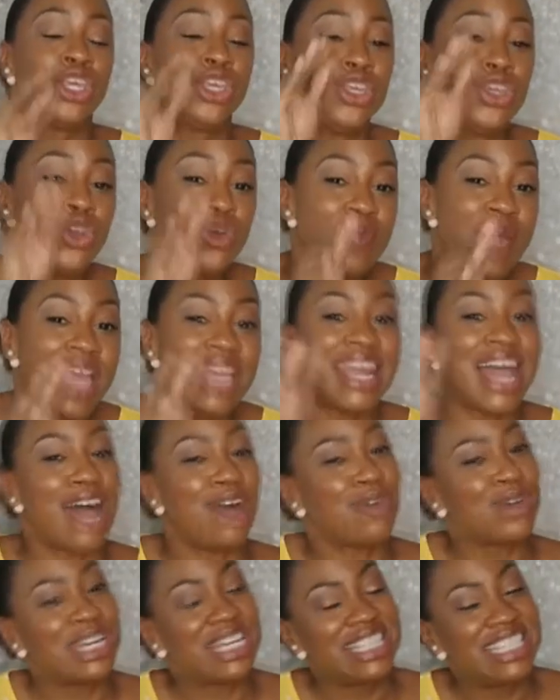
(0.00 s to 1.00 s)
You may
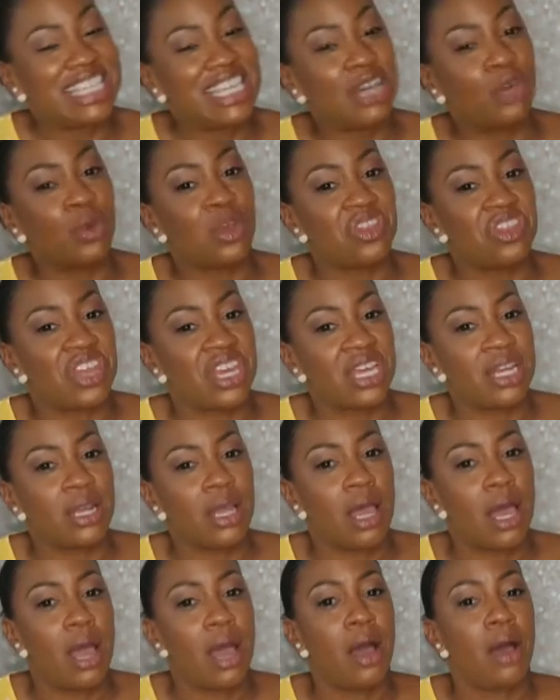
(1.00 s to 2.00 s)
not want to deal with
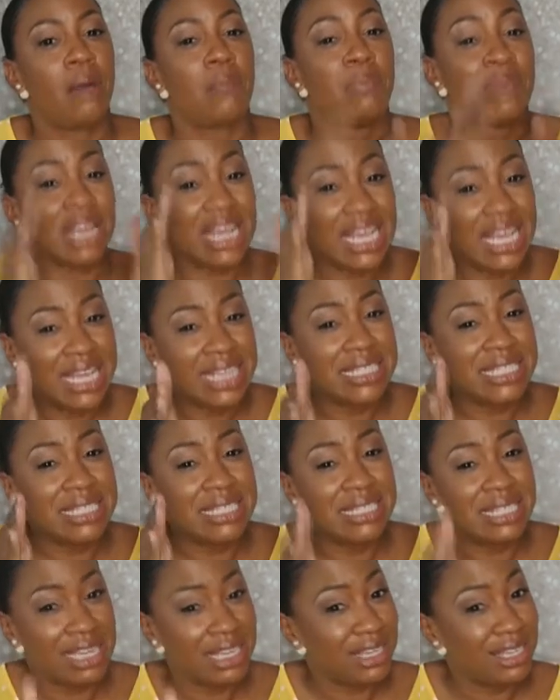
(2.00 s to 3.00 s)
it, but
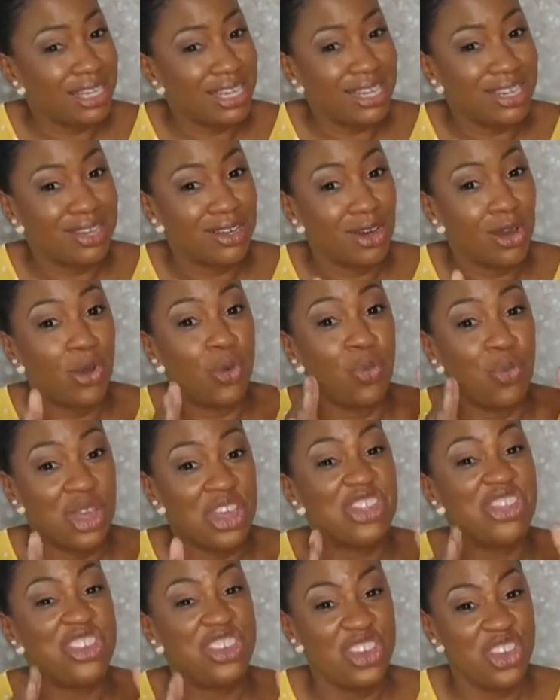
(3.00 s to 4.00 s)
it's dealing
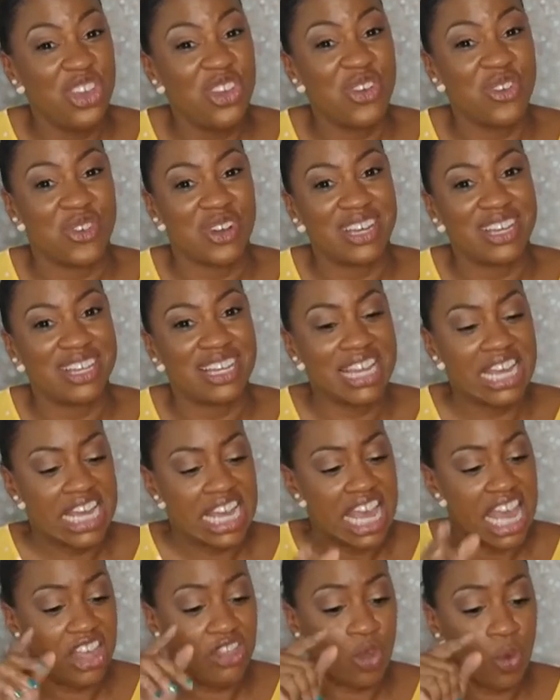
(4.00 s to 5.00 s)
with you.
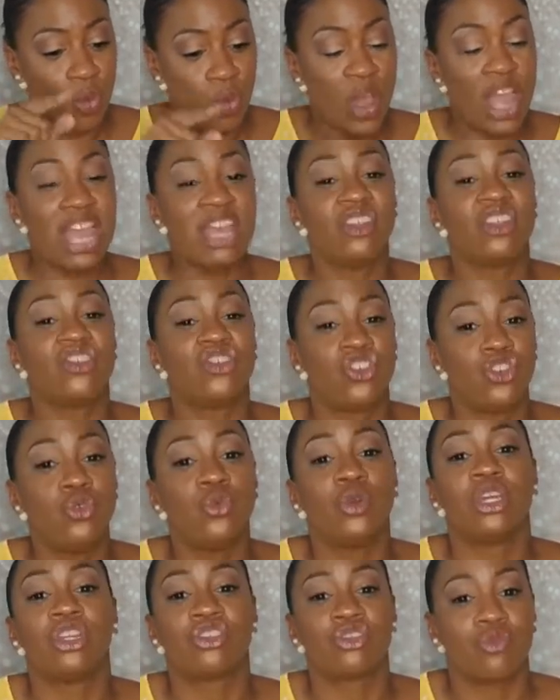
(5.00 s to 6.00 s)
And the way that
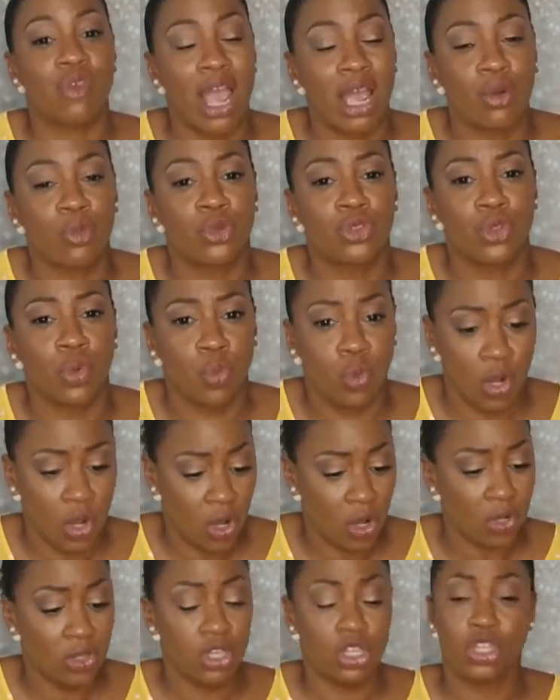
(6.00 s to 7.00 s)
you interact with the
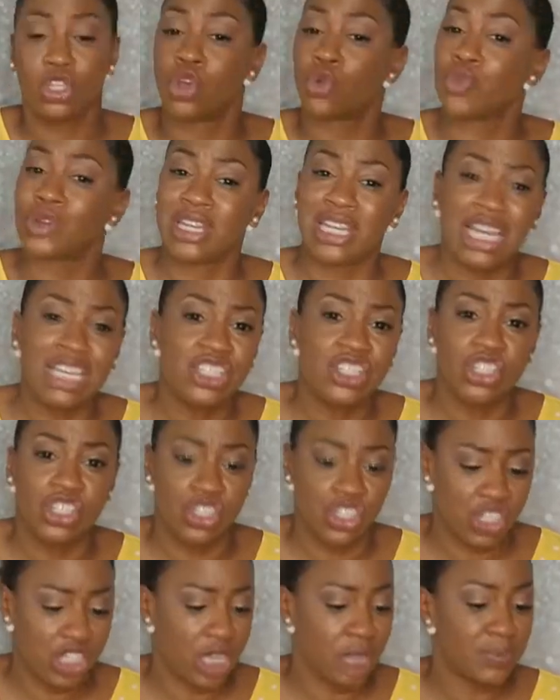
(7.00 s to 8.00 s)
world, your
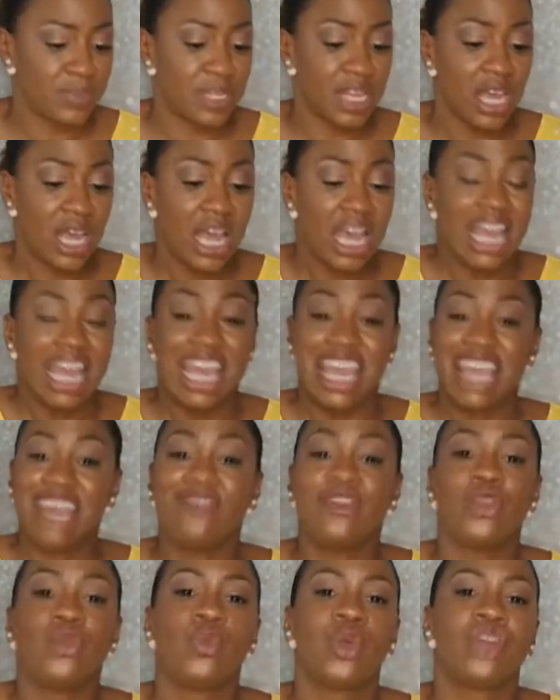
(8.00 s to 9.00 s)
relationships,
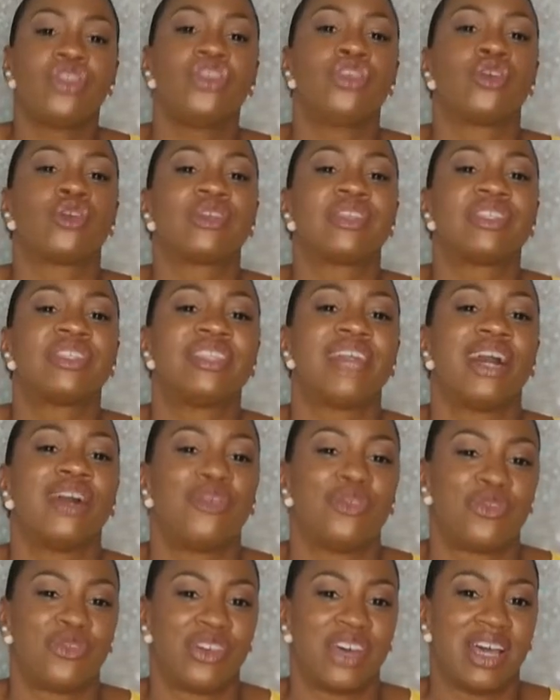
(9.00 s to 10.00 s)
even with
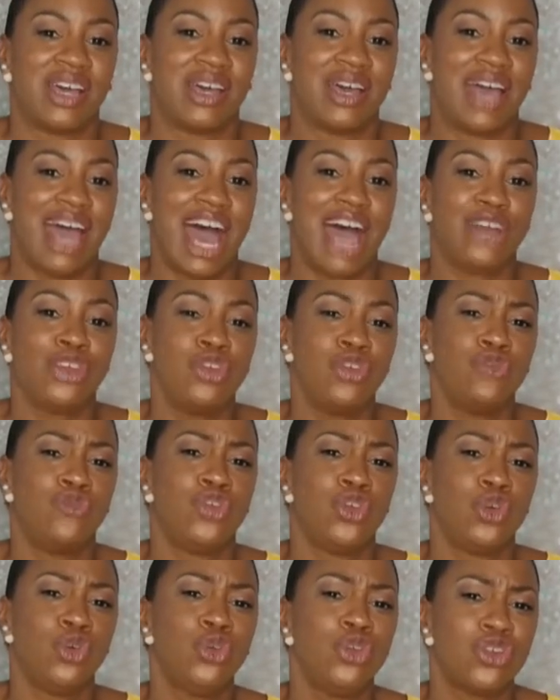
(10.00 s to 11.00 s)
yourself, how you
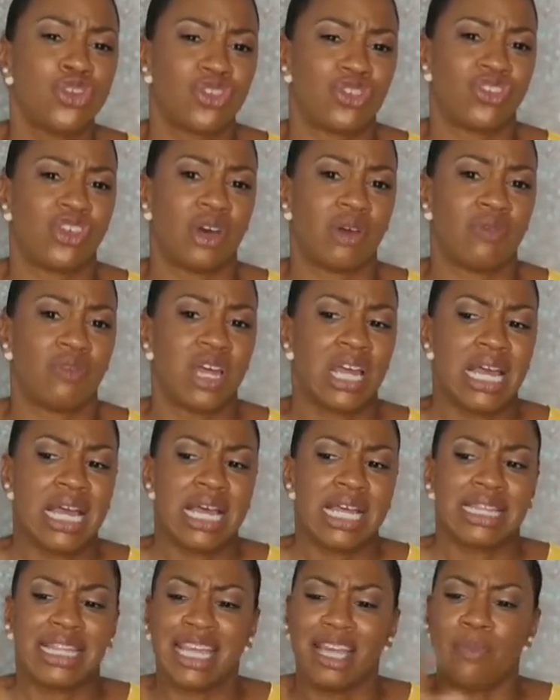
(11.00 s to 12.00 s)
view yourself.
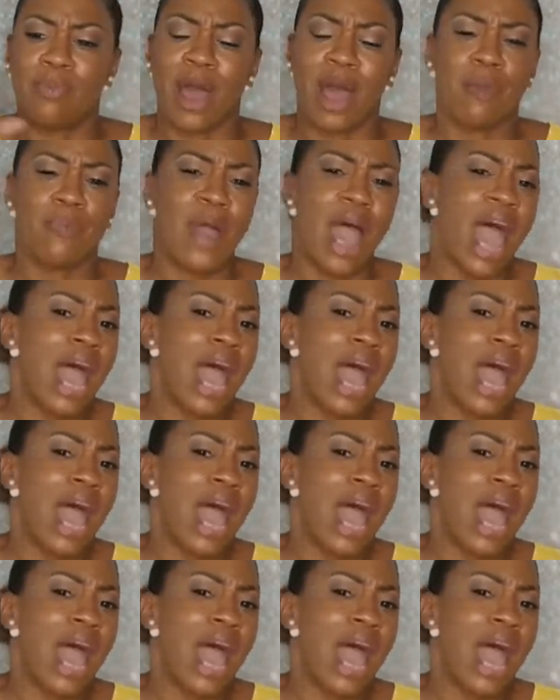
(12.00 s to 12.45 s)
Think about